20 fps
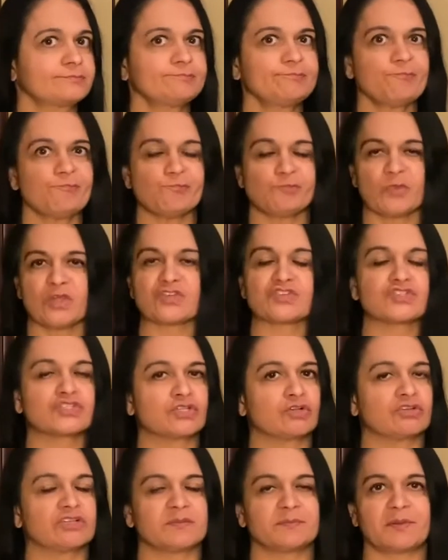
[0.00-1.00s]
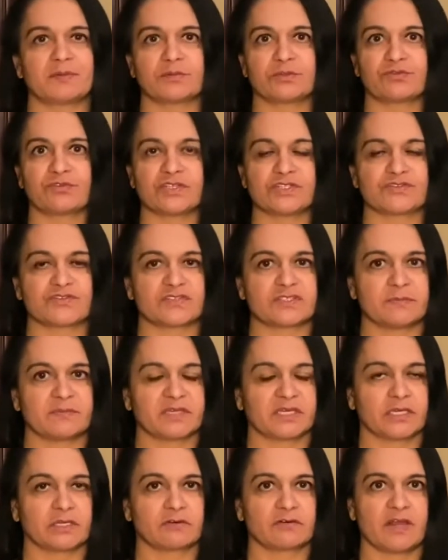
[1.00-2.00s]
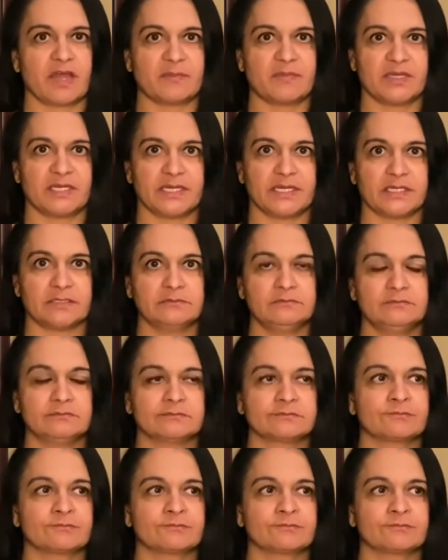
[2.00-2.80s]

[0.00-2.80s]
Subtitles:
they should totally be able to reach for something and grab it now.